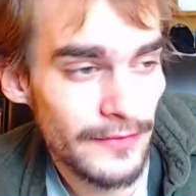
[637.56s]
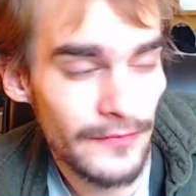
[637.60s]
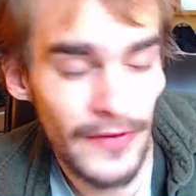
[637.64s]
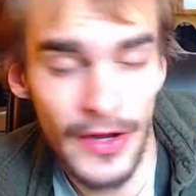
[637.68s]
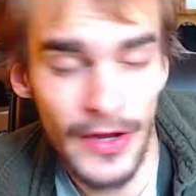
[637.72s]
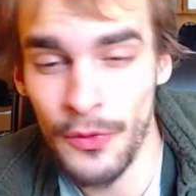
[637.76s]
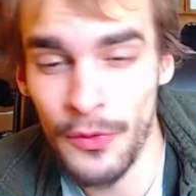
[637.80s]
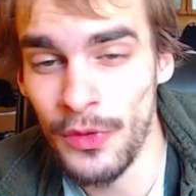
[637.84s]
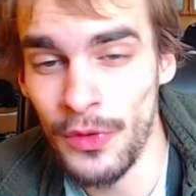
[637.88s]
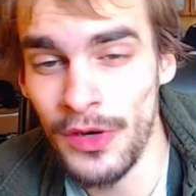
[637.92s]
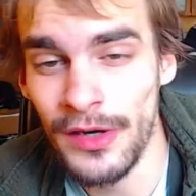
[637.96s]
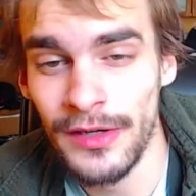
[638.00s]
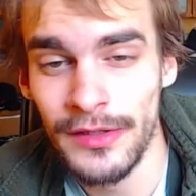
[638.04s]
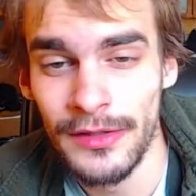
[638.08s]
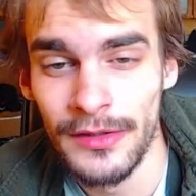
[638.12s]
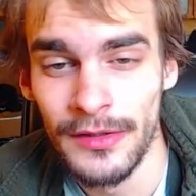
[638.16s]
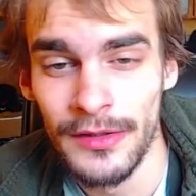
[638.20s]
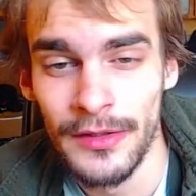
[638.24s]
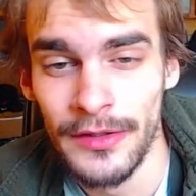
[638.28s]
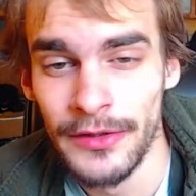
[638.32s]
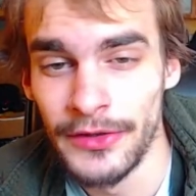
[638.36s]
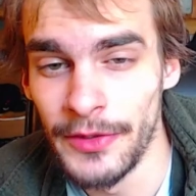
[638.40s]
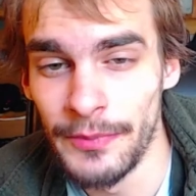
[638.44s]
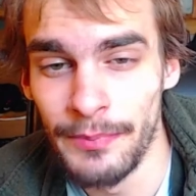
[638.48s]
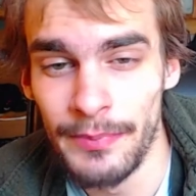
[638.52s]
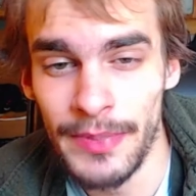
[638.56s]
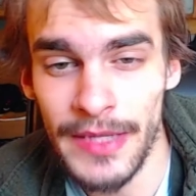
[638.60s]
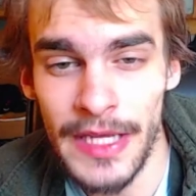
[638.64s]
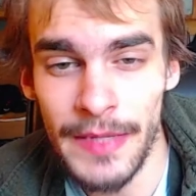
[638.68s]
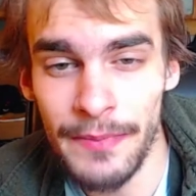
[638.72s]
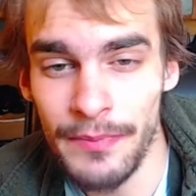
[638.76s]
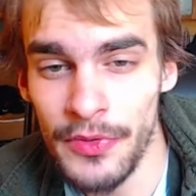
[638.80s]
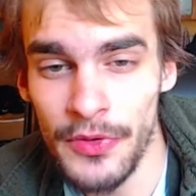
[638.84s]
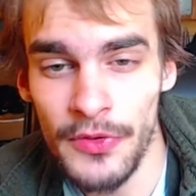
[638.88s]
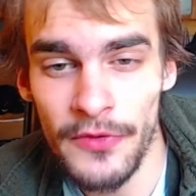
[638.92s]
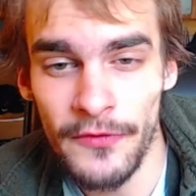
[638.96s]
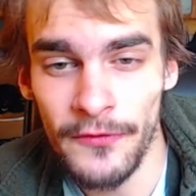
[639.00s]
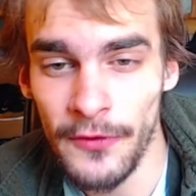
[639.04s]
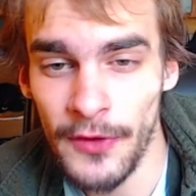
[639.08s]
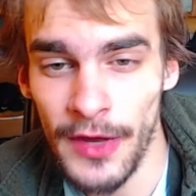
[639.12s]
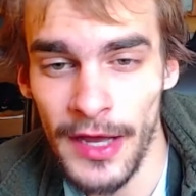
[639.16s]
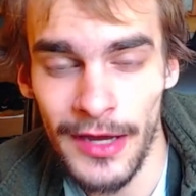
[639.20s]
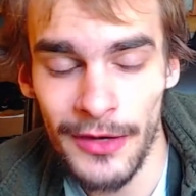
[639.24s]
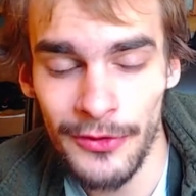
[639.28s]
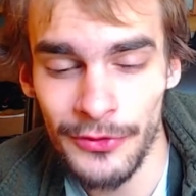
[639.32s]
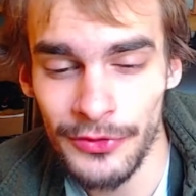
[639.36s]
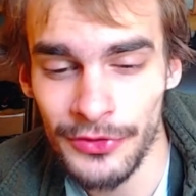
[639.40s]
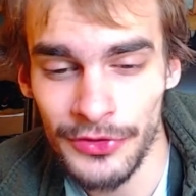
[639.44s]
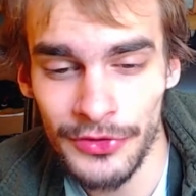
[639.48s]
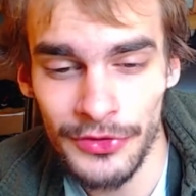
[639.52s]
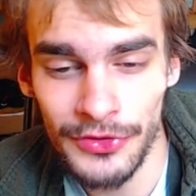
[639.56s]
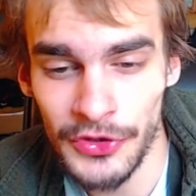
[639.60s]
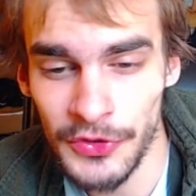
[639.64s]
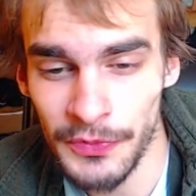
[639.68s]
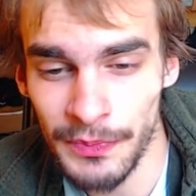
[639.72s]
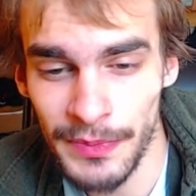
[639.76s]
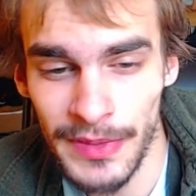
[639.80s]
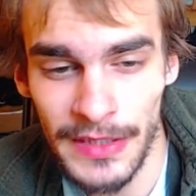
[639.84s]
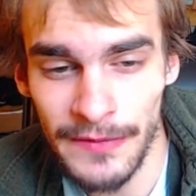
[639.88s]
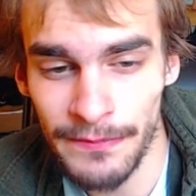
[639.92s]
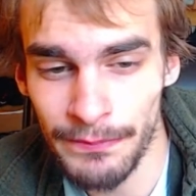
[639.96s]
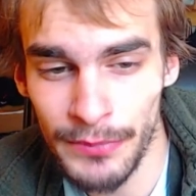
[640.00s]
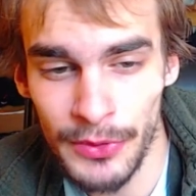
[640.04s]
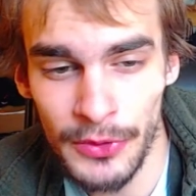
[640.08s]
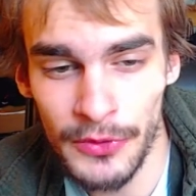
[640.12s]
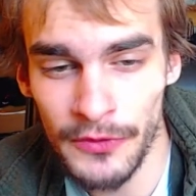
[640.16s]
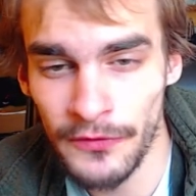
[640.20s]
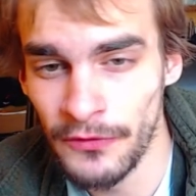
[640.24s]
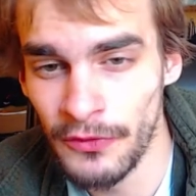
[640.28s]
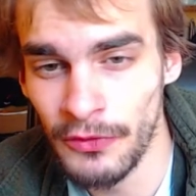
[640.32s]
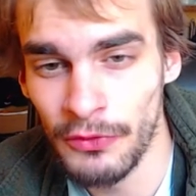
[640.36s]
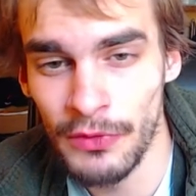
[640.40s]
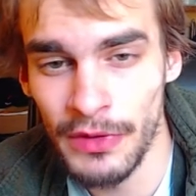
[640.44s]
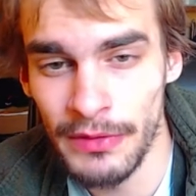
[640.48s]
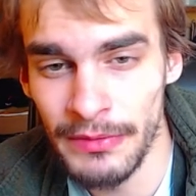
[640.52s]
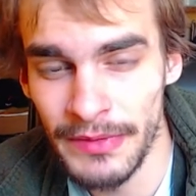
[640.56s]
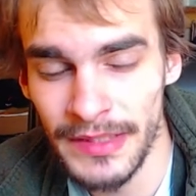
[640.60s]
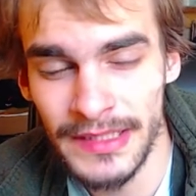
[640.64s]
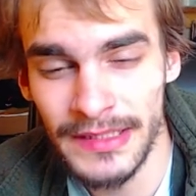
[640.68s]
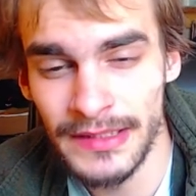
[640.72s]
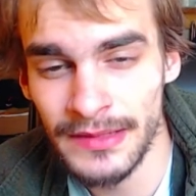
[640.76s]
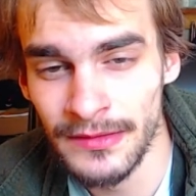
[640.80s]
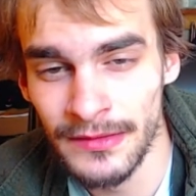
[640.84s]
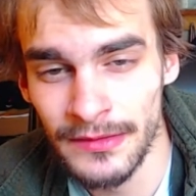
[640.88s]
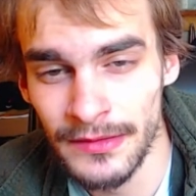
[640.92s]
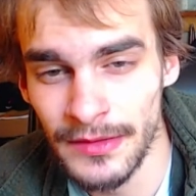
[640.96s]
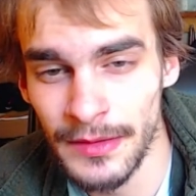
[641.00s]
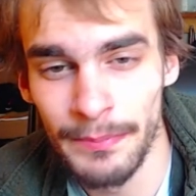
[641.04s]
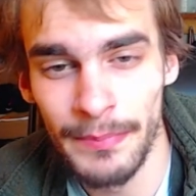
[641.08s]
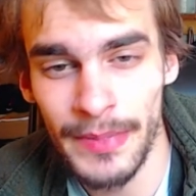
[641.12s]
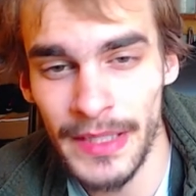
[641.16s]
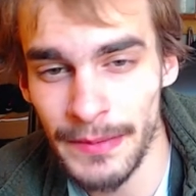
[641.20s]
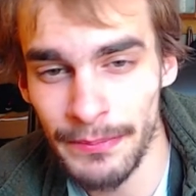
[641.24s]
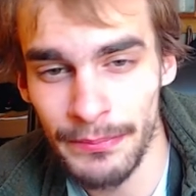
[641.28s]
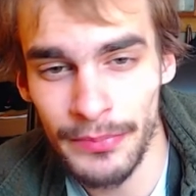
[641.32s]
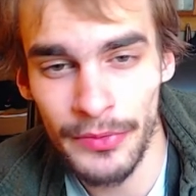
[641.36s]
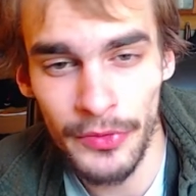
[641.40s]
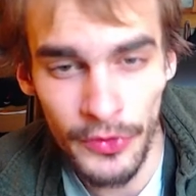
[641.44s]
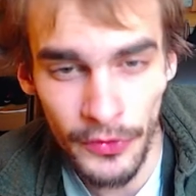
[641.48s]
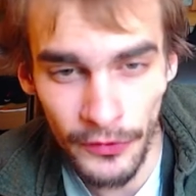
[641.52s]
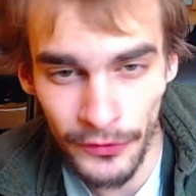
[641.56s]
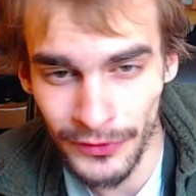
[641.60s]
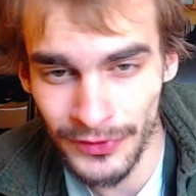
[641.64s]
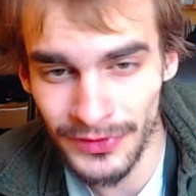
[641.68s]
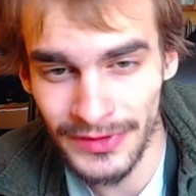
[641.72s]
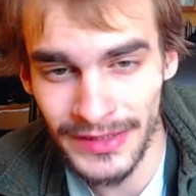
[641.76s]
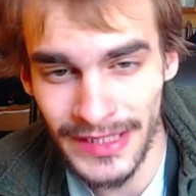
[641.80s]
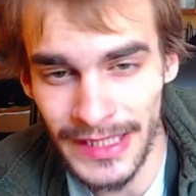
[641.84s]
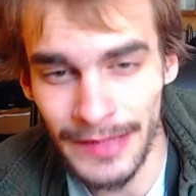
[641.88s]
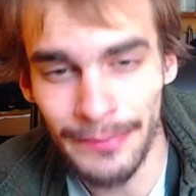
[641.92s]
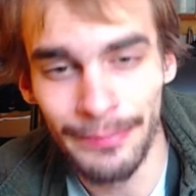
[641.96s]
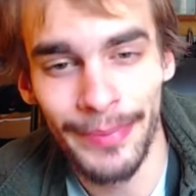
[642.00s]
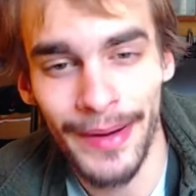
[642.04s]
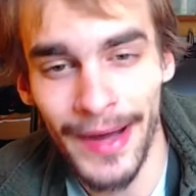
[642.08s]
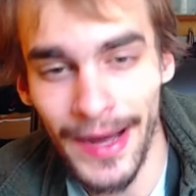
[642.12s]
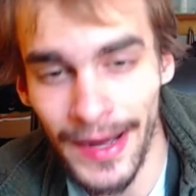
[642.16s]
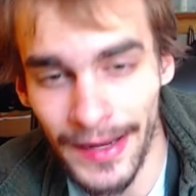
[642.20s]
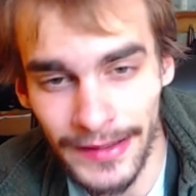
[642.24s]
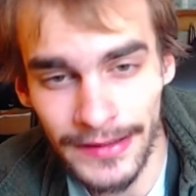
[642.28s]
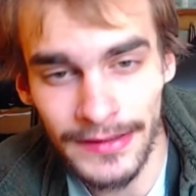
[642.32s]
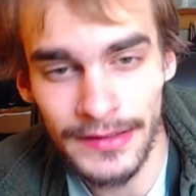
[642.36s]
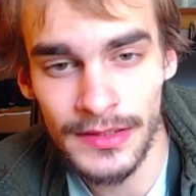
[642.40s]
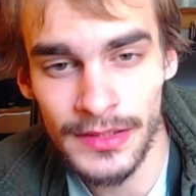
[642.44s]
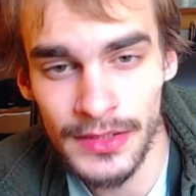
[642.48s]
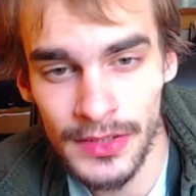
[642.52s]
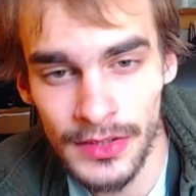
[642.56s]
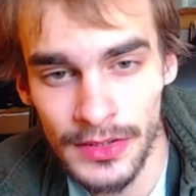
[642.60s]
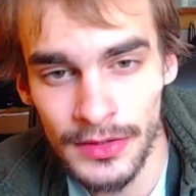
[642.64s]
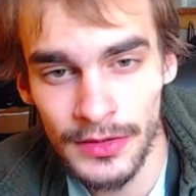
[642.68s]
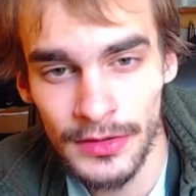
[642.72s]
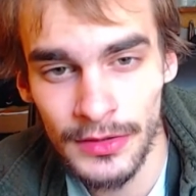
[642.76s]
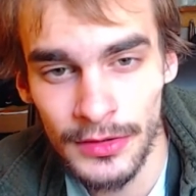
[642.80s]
want the big beautiful houses, the big beautiful women, the big beautiful deep pockets,